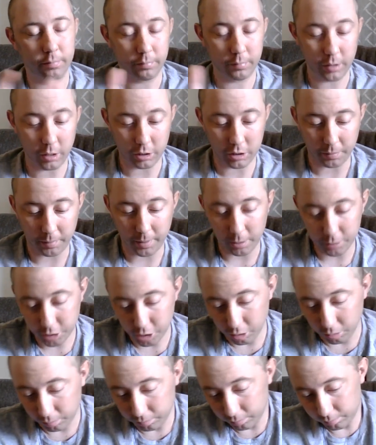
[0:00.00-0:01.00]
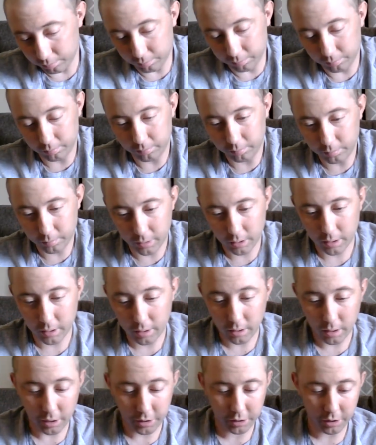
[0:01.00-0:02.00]
you're supposed to.
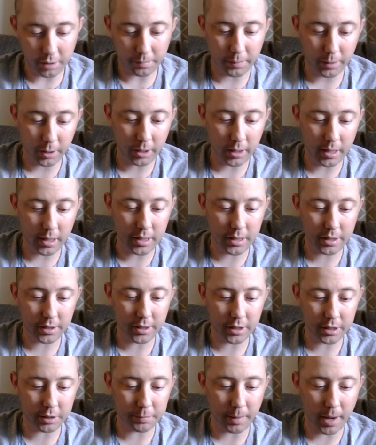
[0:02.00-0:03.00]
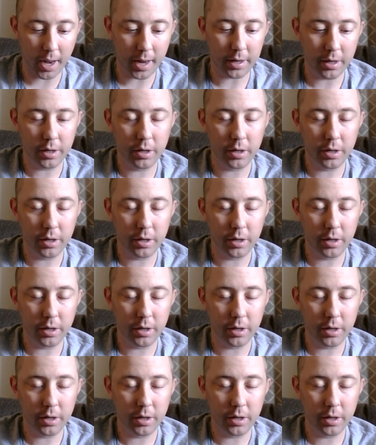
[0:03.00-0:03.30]
So you put it into this spot.